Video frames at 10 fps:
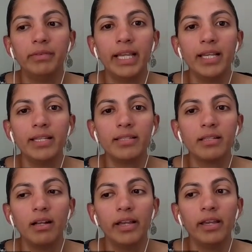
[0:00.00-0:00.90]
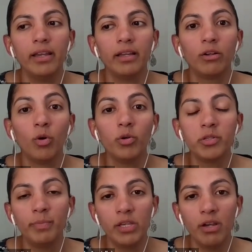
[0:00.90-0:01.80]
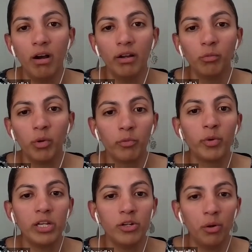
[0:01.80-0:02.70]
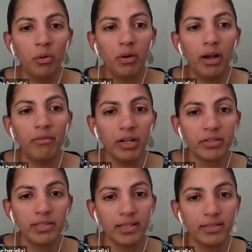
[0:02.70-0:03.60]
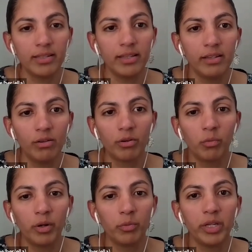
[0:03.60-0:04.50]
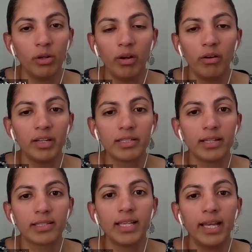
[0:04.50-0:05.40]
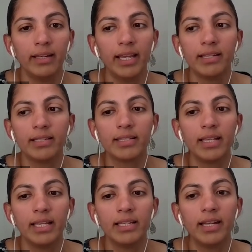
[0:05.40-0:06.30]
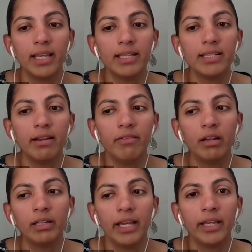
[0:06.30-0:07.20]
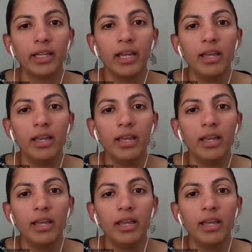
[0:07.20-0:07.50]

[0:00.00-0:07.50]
this goes beyond what we know about CSC or what we know about sex ed. It is about like